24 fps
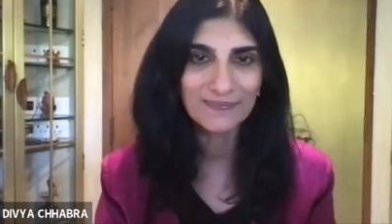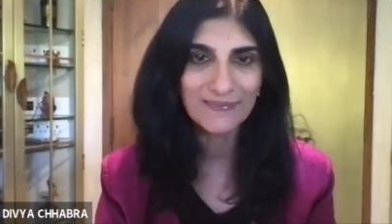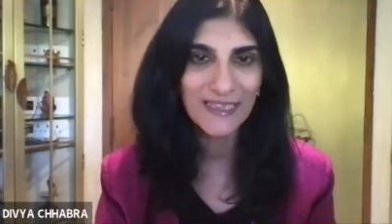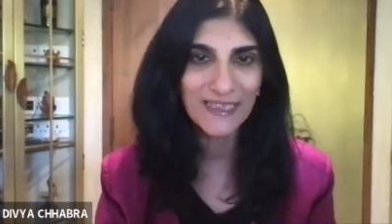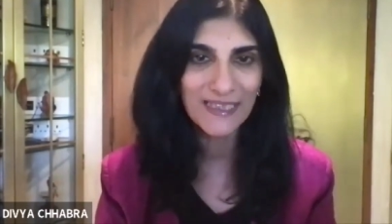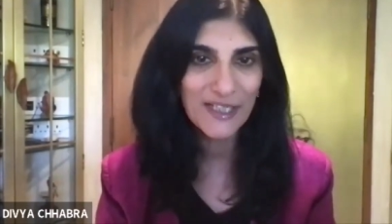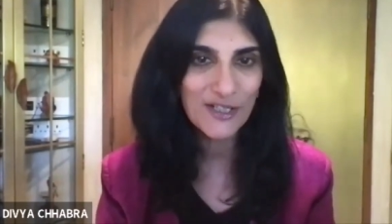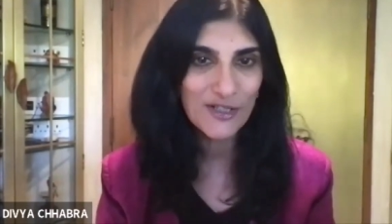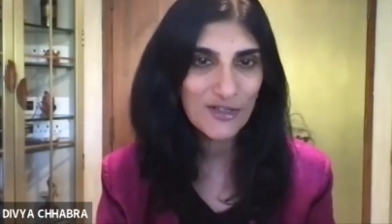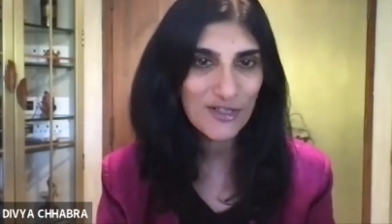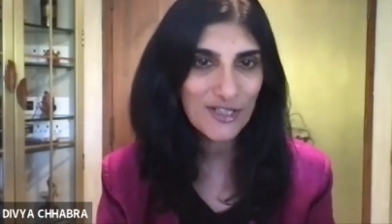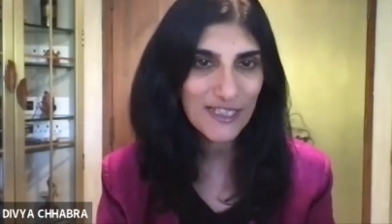
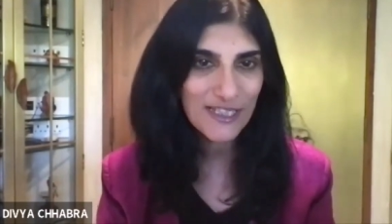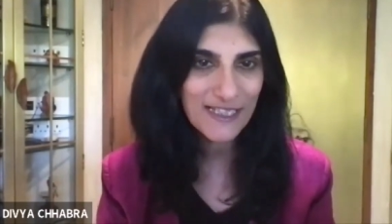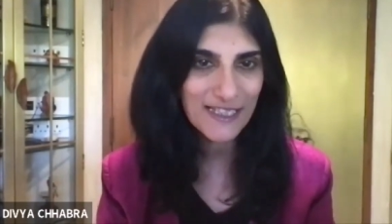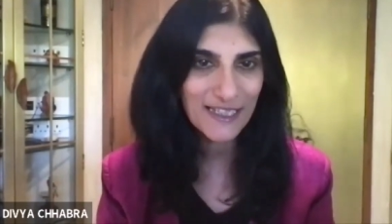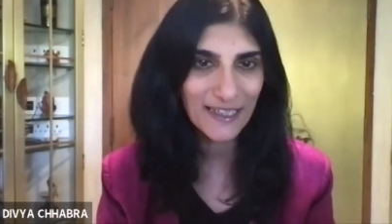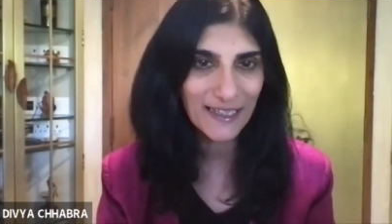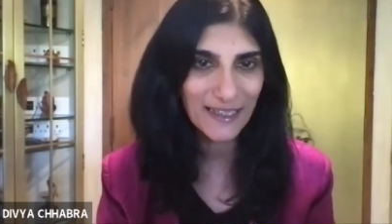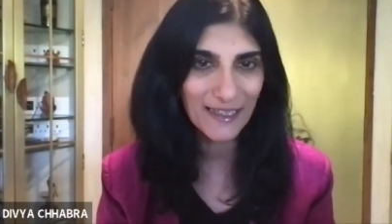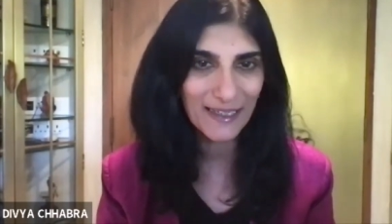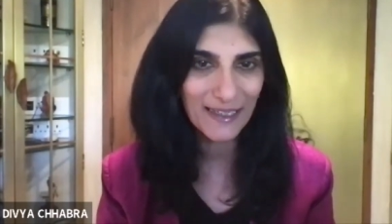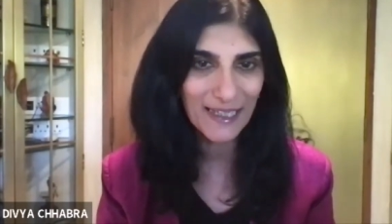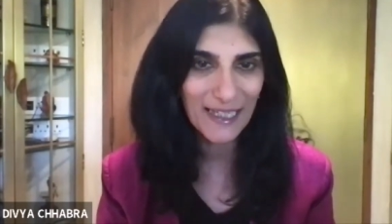
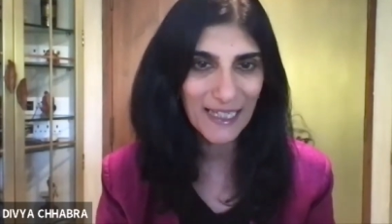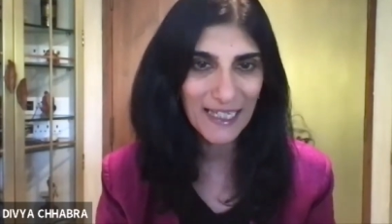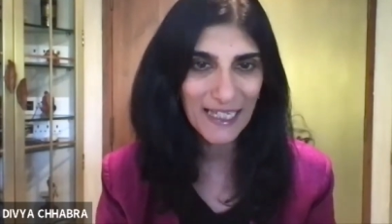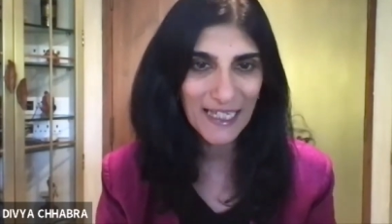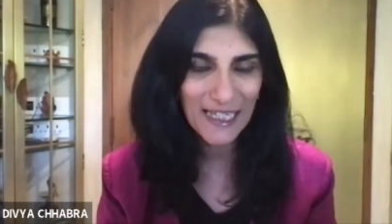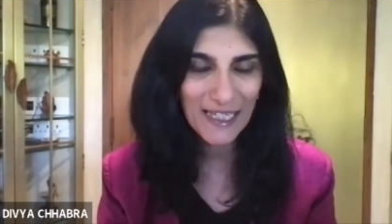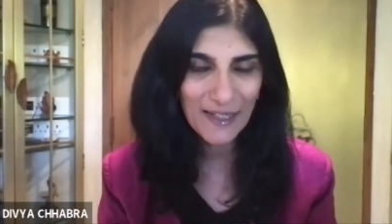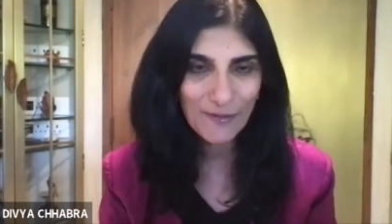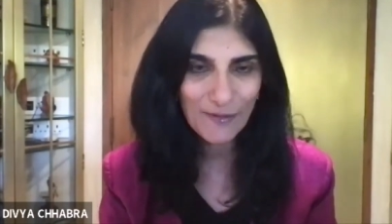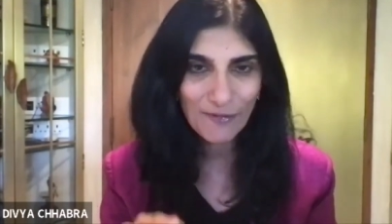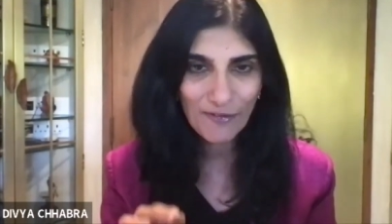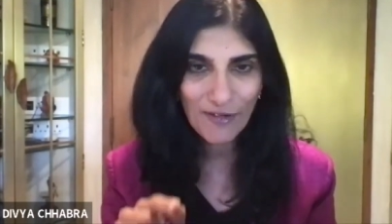Interesting.
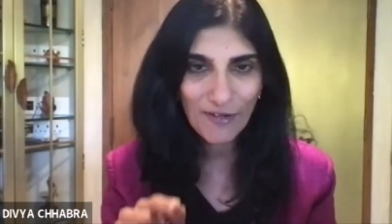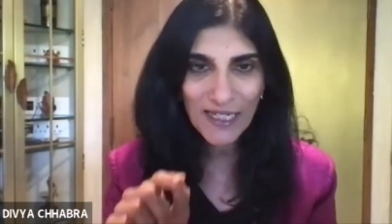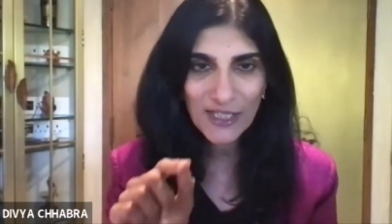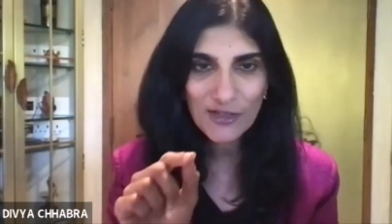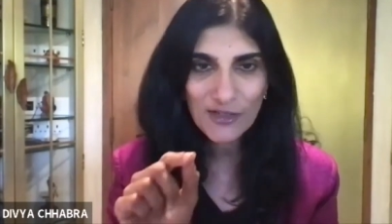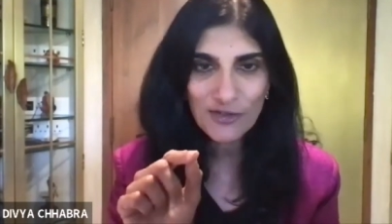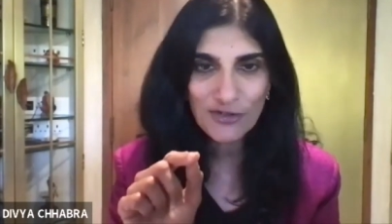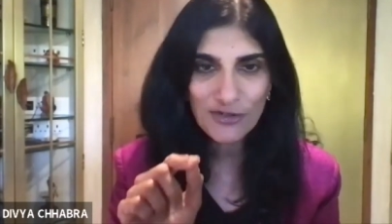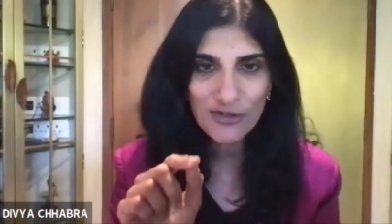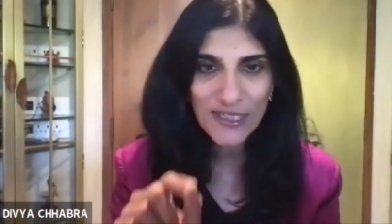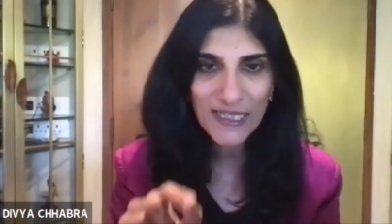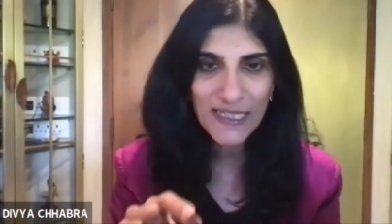If
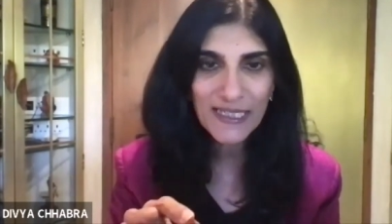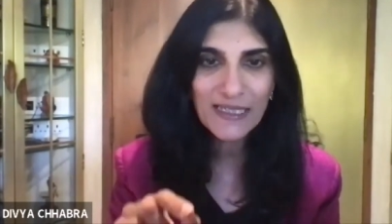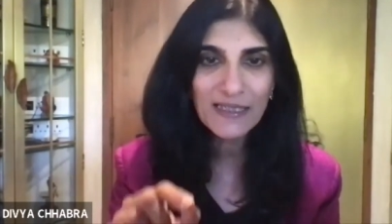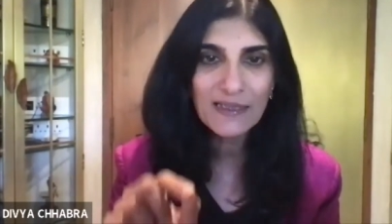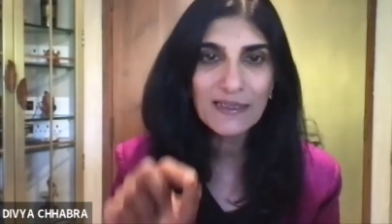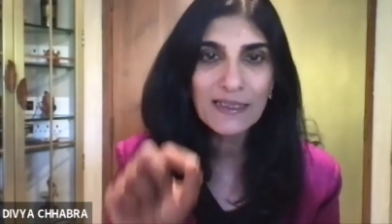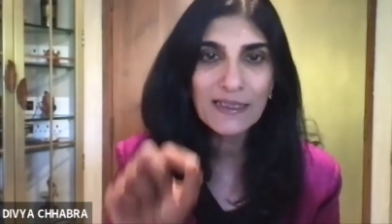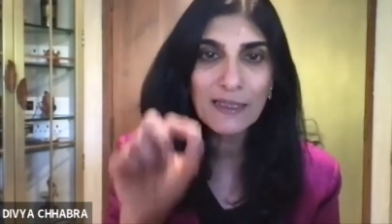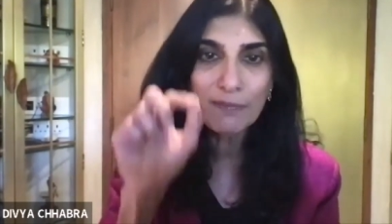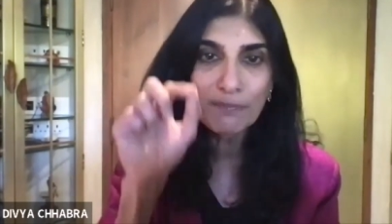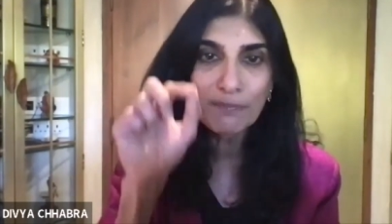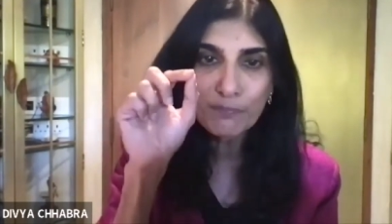I
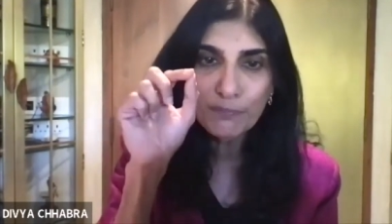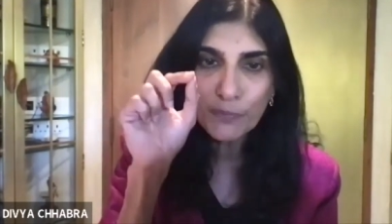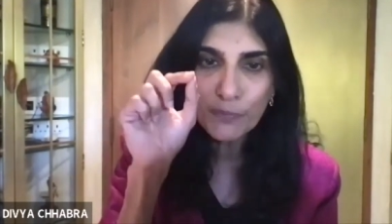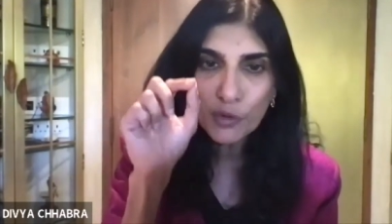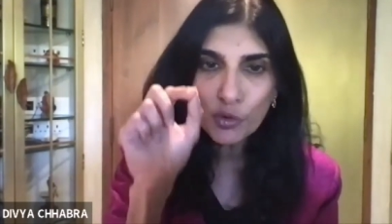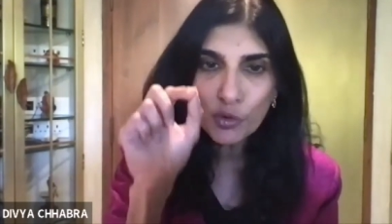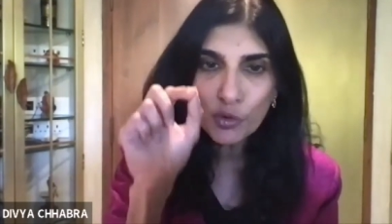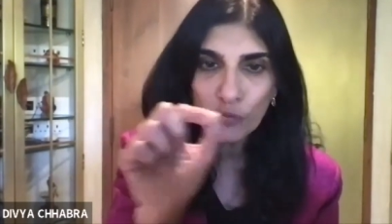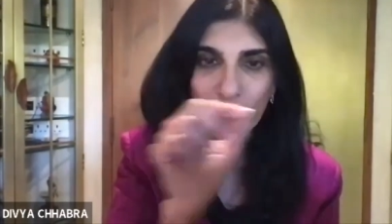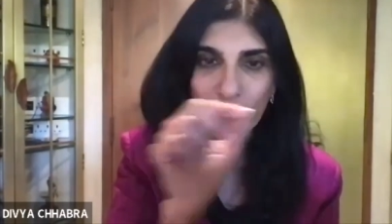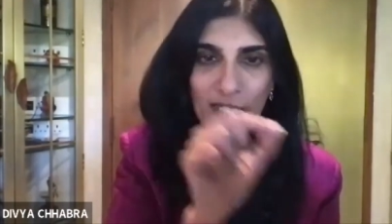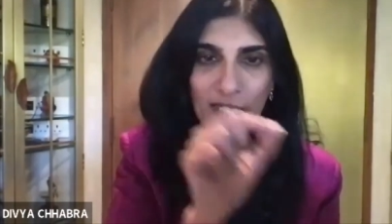read the
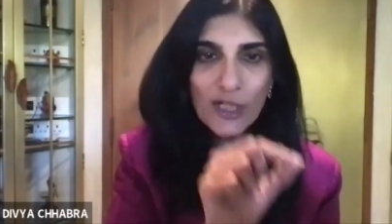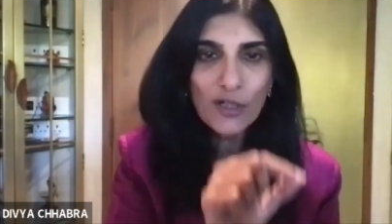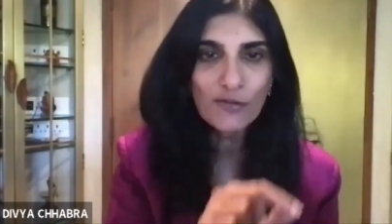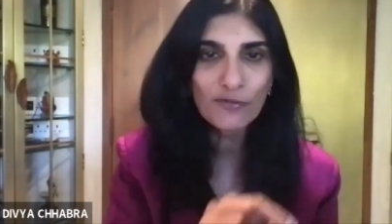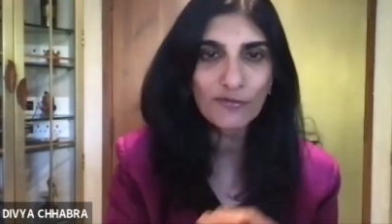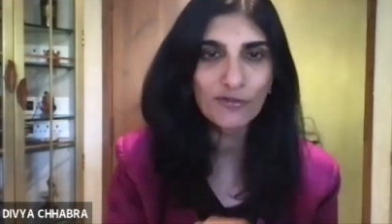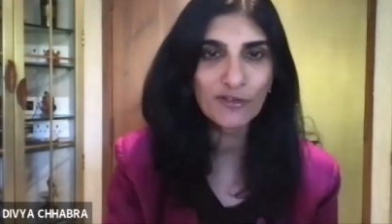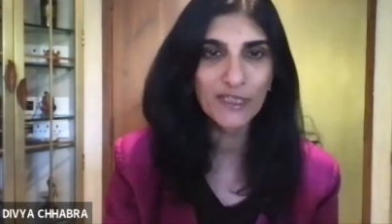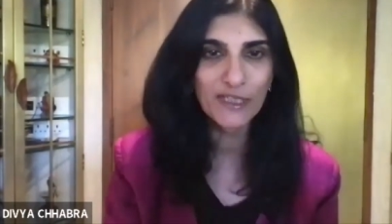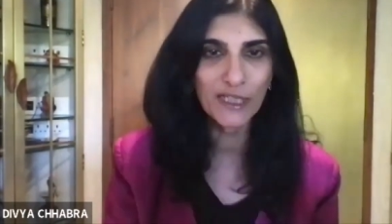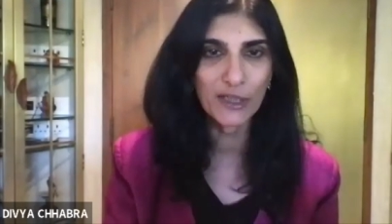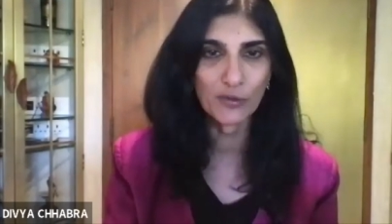proving
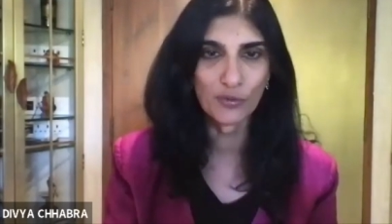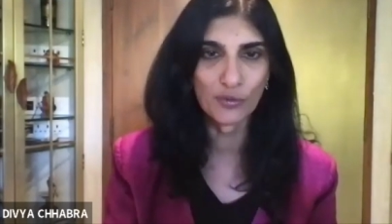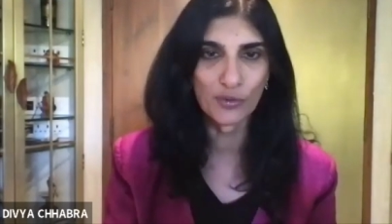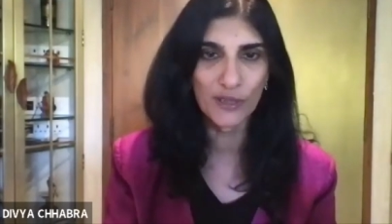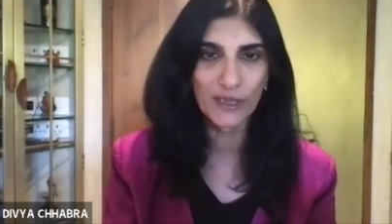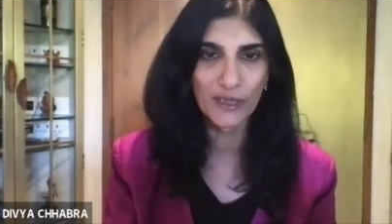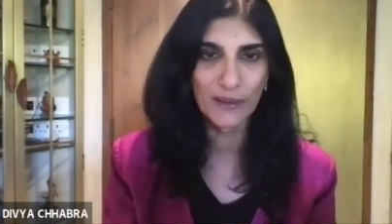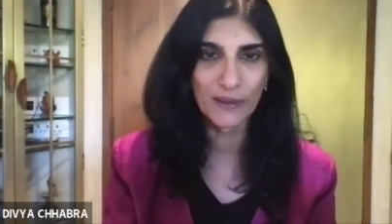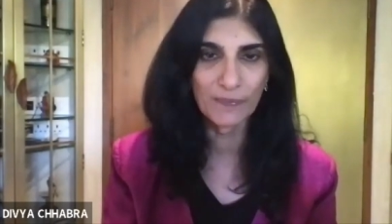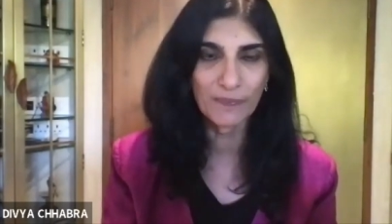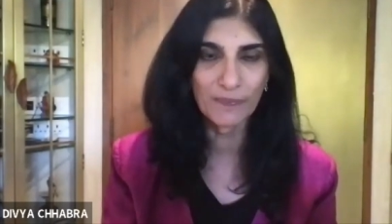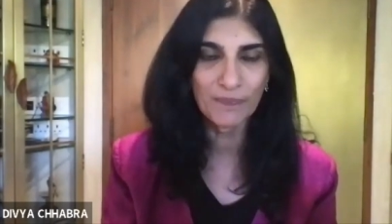of
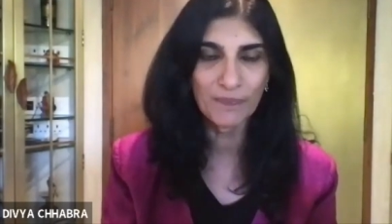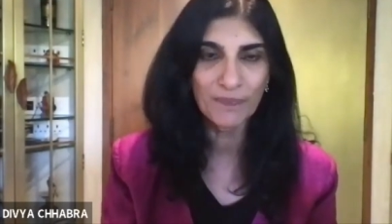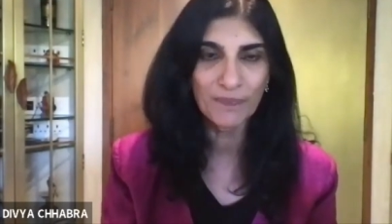tellurium,